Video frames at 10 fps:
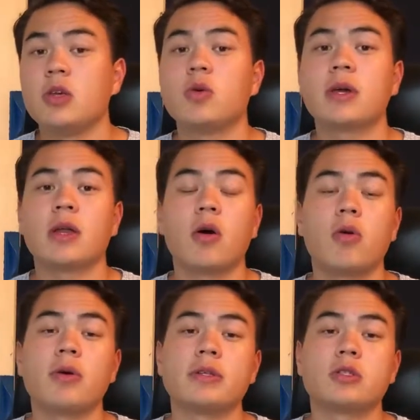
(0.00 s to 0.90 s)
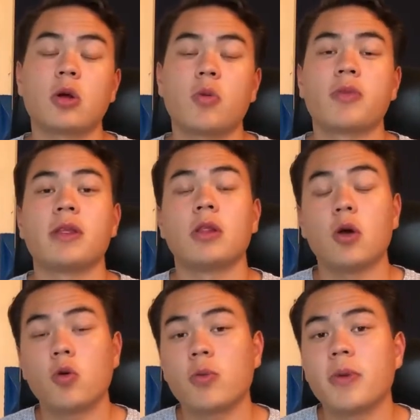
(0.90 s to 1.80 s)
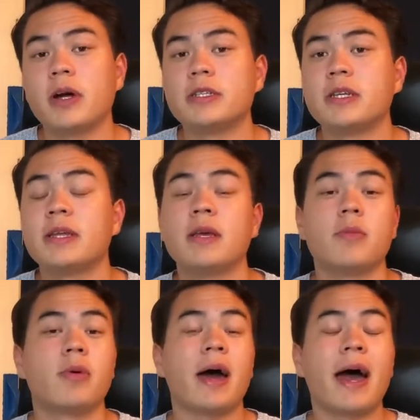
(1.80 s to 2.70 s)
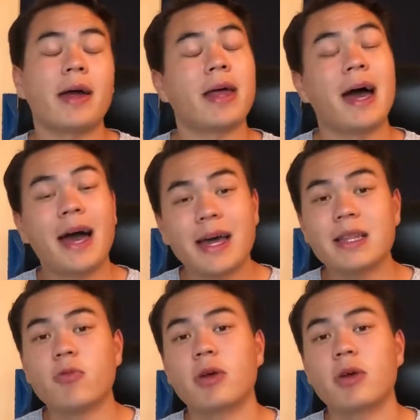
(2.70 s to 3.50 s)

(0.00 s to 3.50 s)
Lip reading: you can always start with a lower budget, but I highly